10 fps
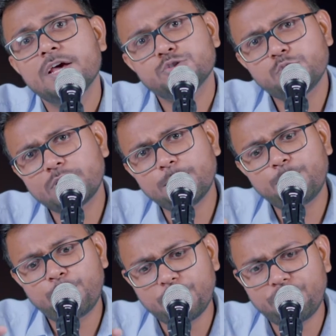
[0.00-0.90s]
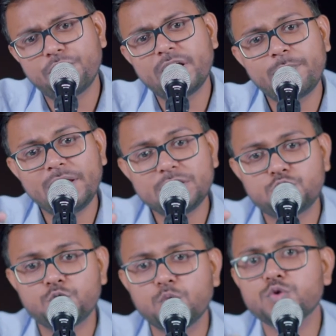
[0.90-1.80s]
So you can preferably
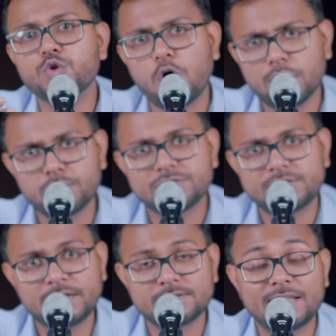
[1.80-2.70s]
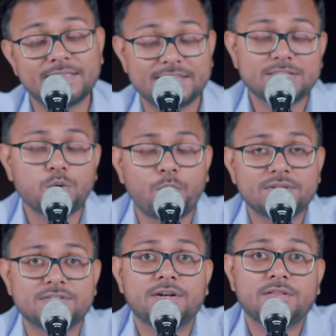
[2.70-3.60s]
choose all those things, and this is the
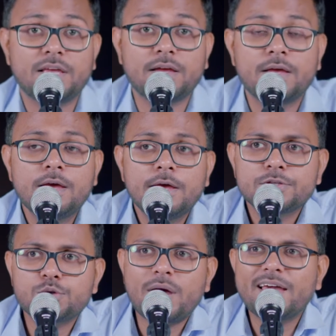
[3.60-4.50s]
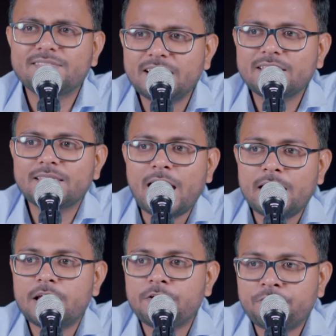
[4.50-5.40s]
one certain thing. So I think
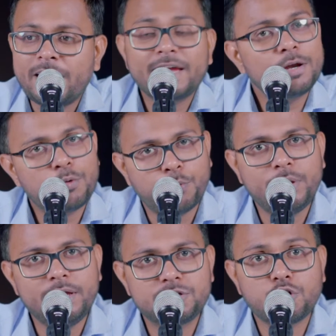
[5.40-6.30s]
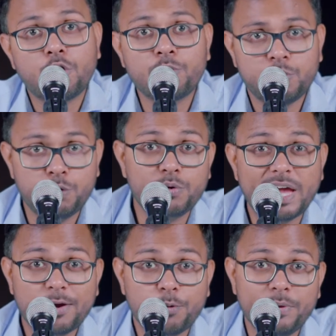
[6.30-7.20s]
that if I can reach, or you
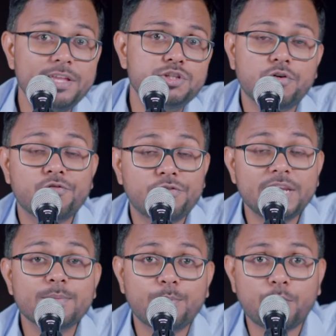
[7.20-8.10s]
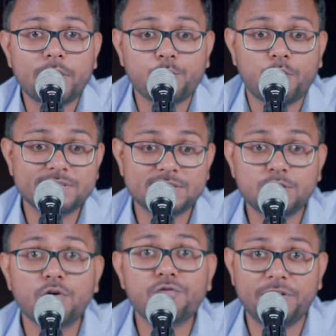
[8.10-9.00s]
can reach your freedom point, what's
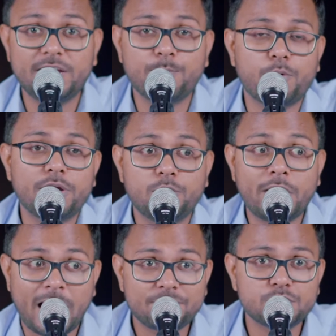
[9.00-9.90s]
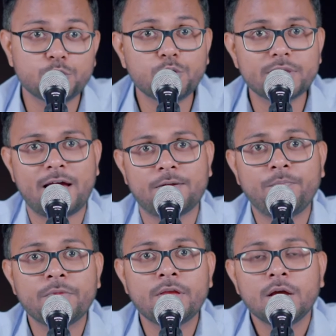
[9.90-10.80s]
your freedom point? You have to know that.
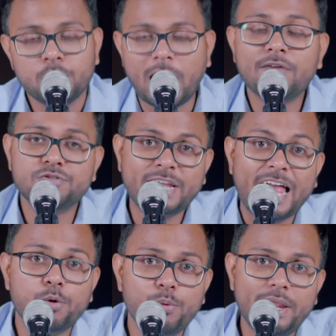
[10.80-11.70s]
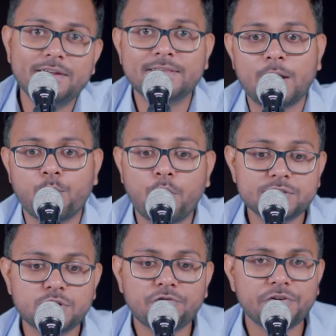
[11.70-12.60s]
You have to calculate that.
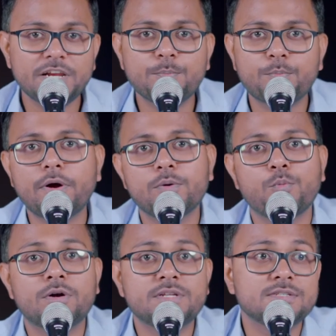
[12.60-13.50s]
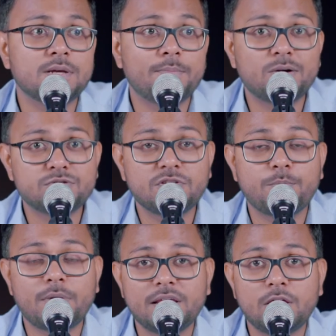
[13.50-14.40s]
What's your freedom point? What is the amount of the
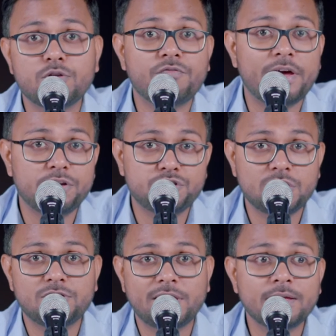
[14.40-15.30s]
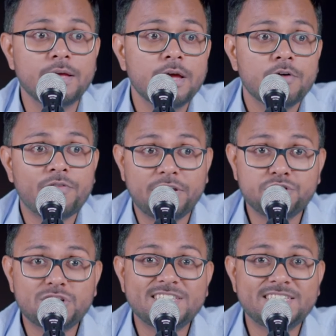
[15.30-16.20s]
money or the financial
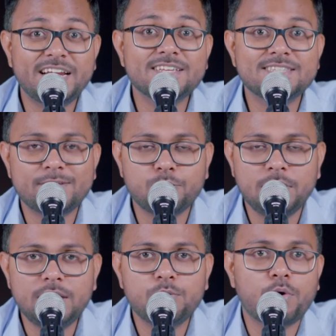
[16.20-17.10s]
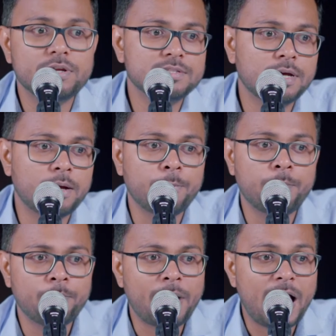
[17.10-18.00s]
status that you need? What is the
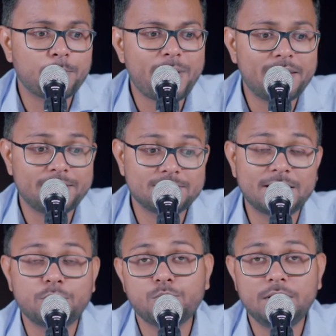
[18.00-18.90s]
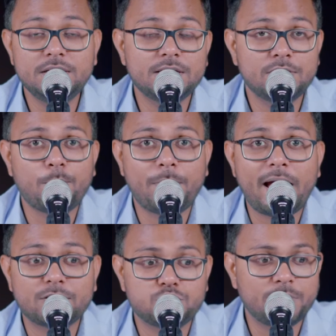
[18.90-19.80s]
bank balance that you need in your
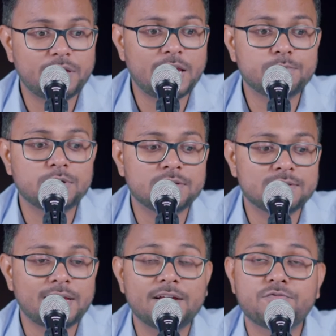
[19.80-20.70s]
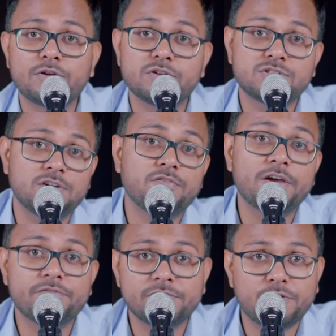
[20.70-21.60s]
bank to be kept aside for your
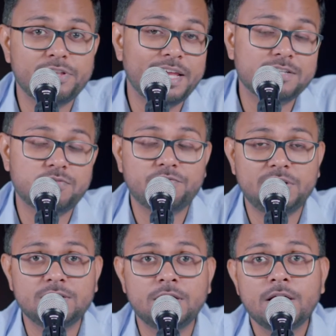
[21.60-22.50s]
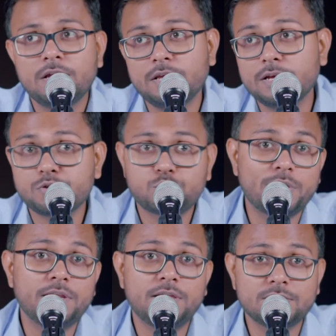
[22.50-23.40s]
survival for the next 15 years or
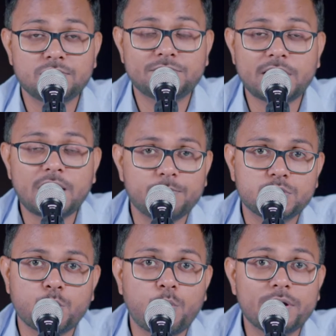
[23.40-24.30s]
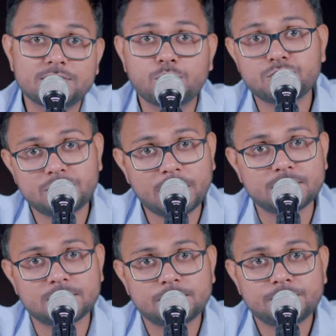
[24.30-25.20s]
20 years of time? So what is those
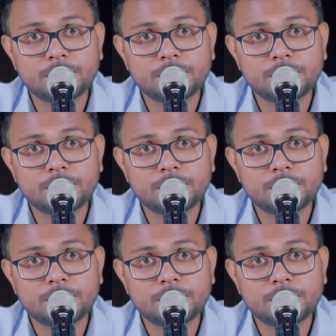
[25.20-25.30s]
things?